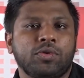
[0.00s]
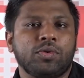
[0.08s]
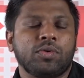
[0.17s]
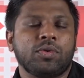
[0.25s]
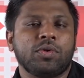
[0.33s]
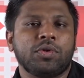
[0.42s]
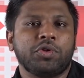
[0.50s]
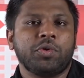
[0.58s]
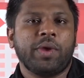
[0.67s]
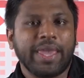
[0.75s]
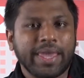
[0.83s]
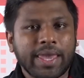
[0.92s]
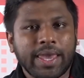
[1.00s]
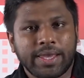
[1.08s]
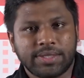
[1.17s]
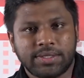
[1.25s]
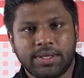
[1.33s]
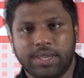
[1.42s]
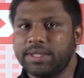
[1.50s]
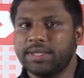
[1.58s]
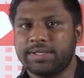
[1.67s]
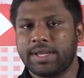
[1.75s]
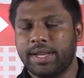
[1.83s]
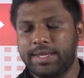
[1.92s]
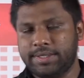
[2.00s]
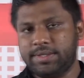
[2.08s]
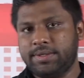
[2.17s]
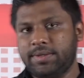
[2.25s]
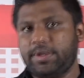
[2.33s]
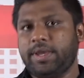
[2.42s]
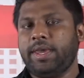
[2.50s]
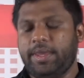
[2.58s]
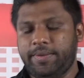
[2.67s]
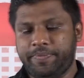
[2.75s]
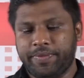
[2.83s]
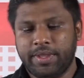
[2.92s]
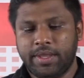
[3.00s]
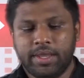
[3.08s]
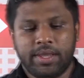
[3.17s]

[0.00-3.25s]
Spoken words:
to engage in this class. Okay.